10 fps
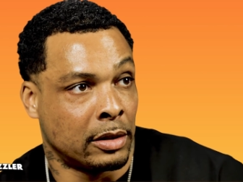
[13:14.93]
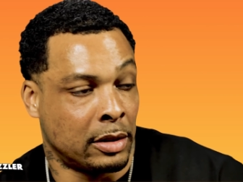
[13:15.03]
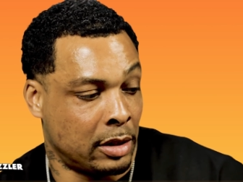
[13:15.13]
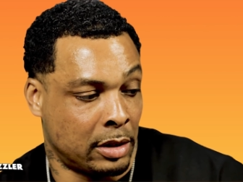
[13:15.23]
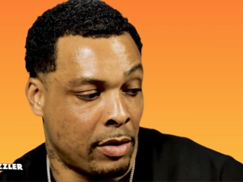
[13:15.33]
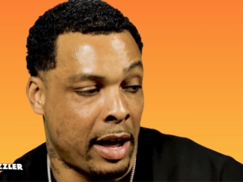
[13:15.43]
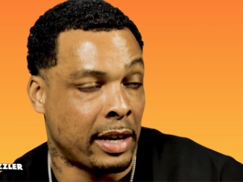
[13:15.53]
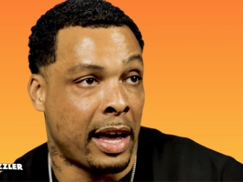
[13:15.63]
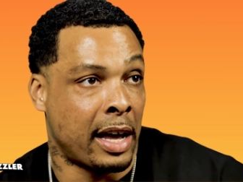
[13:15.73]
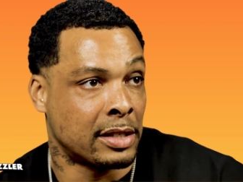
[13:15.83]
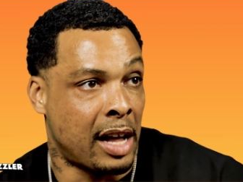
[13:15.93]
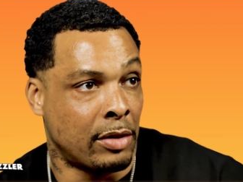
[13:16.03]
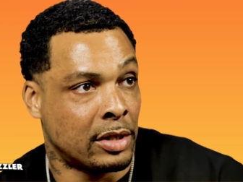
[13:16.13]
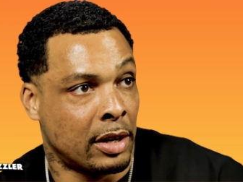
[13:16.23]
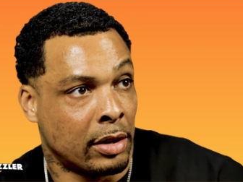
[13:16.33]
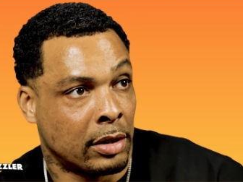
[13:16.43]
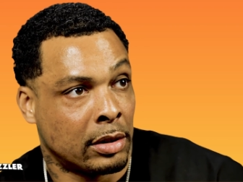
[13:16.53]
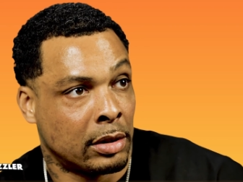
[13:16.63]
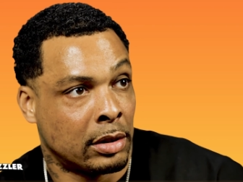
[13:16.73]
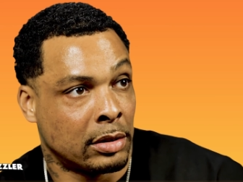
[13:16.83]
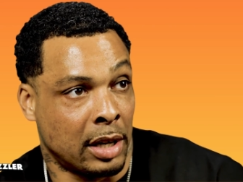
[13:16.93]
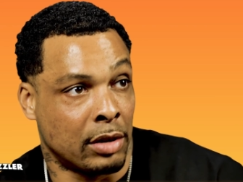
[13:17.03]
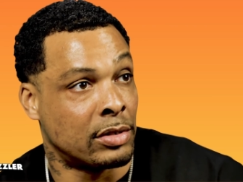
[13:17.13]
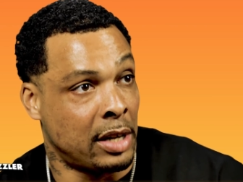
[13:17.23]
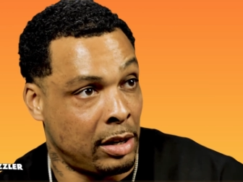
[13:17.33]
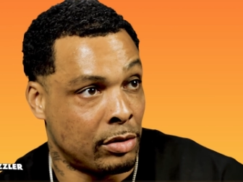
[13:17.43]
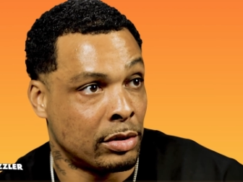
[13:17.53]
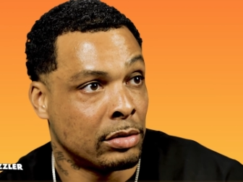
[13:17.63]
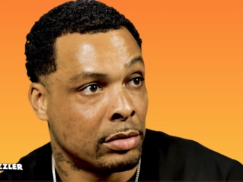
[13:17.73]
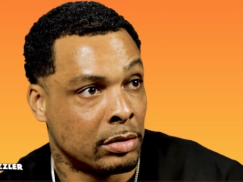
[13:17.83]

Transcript: they don't have your ass out there. They gonna tell on you.